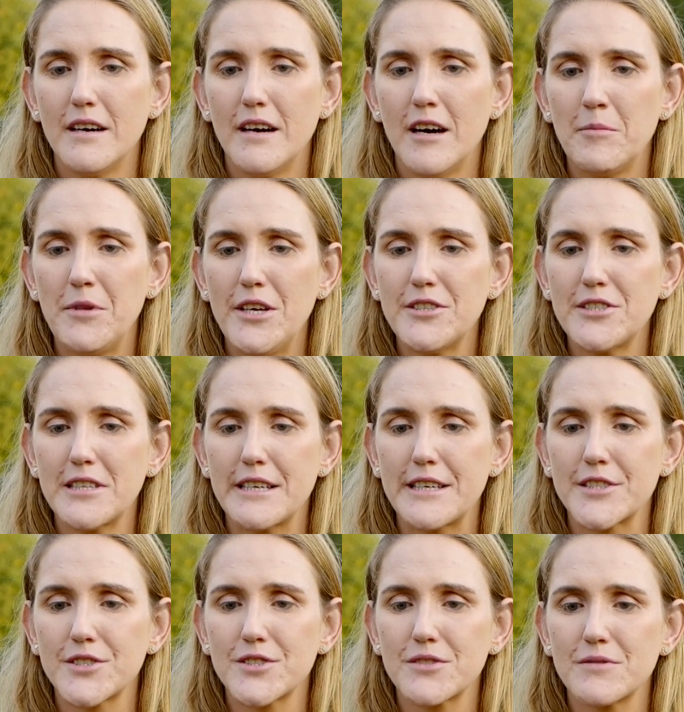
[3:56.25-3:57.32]
I'm
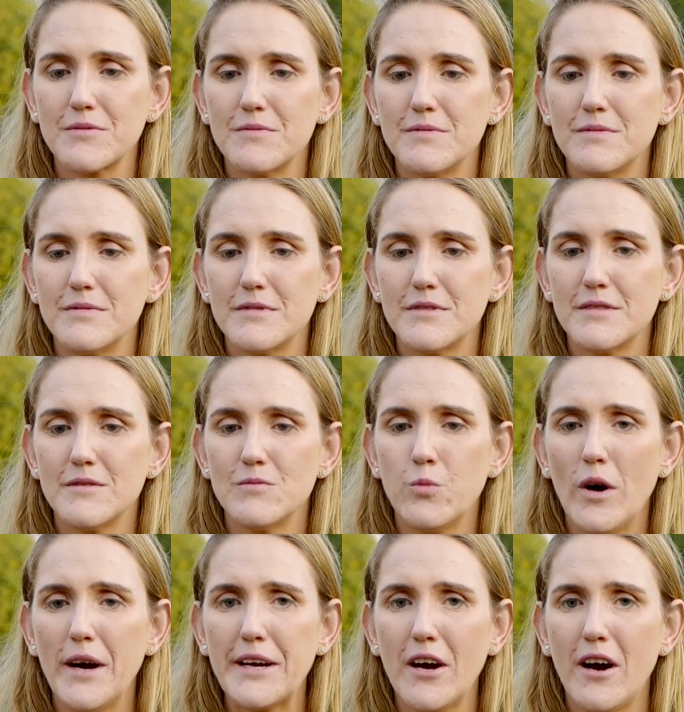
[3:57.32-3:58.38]
useless.
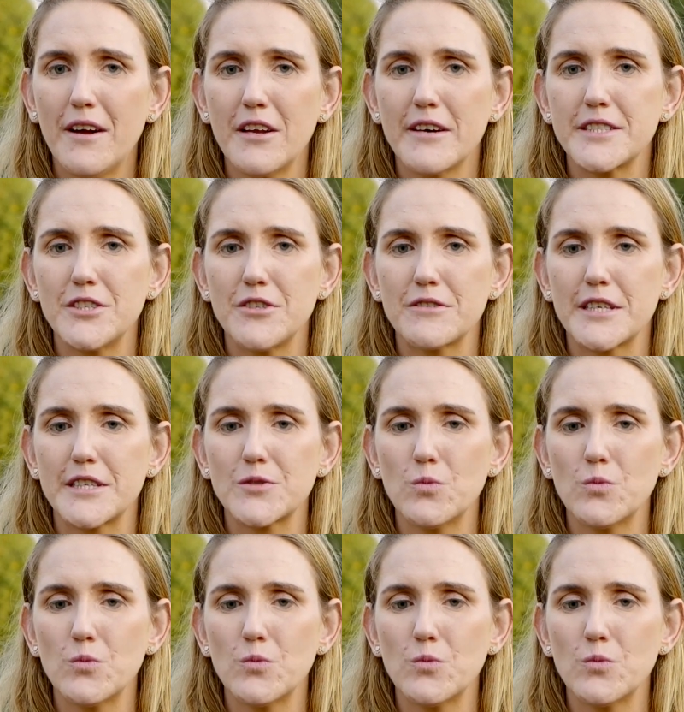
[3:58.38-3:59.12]
Why can't I do this?